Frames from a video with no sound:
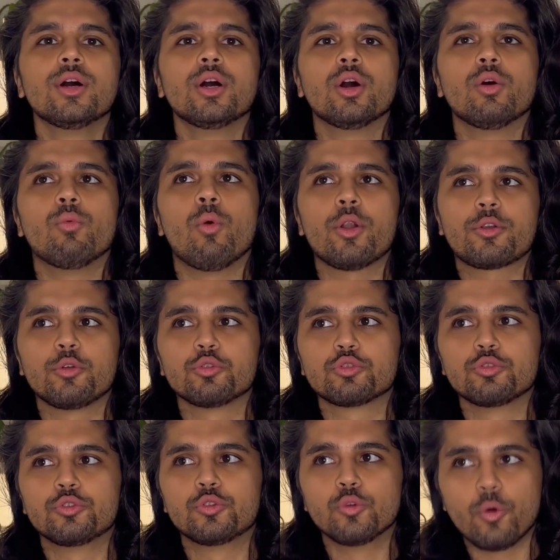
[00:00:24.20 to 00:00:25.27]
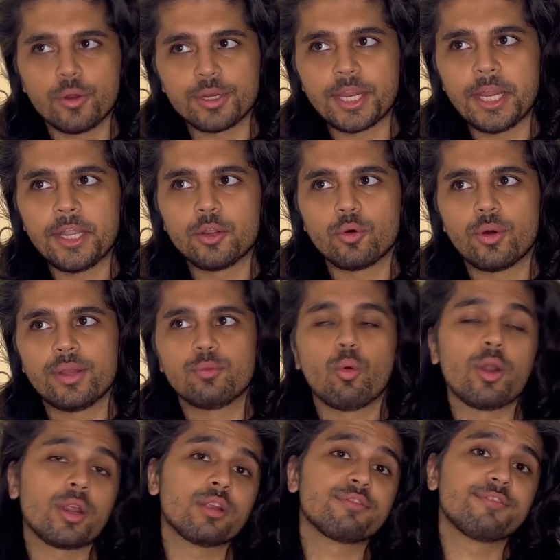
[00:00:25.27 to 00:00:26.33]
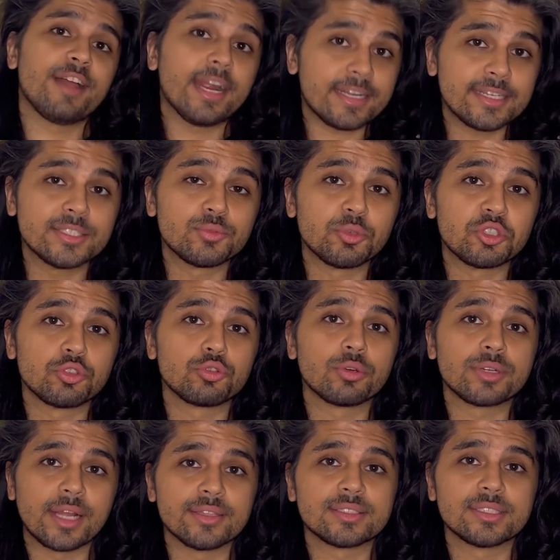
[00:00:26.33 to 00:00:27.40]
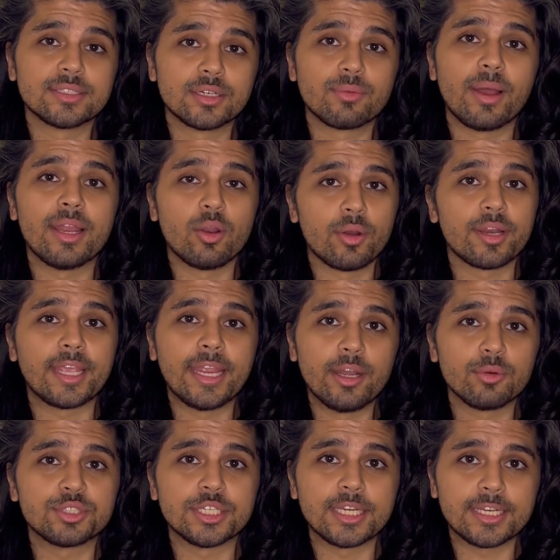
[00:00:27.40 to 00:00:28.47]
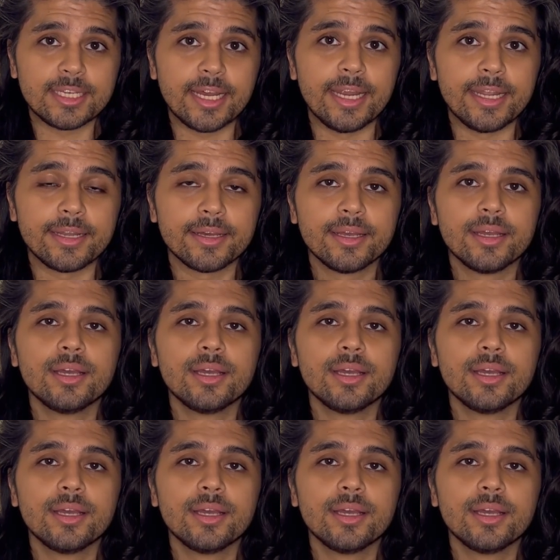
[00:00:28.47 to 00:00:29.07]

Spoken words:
what you should do on keto, and what are factors which you should consider while on a ketogenic diet.